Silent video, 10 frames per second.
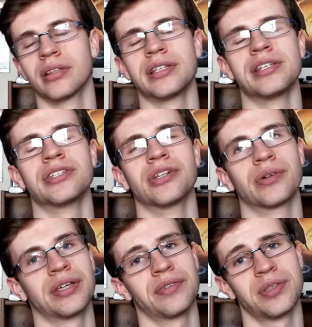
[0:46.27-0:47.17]
Please
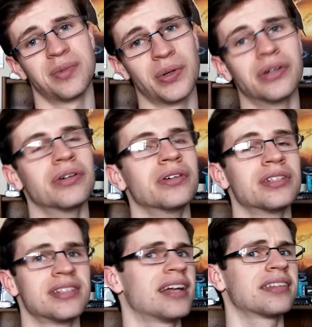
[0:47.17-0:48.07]
don't give it to
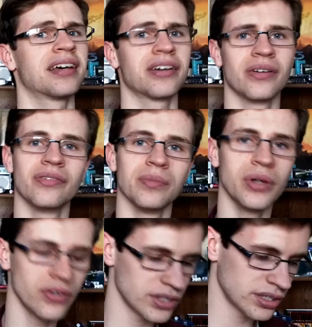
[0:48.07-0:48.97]
Boyhood. It's not that good of a
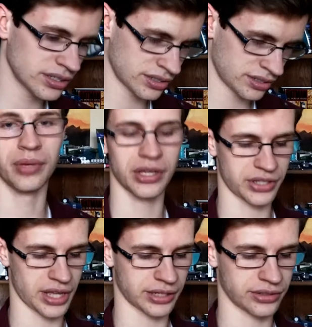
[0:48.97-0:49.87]
movie.
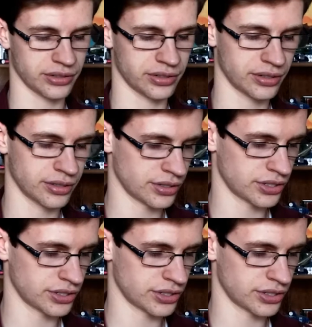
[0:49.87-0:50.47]
Best Actor.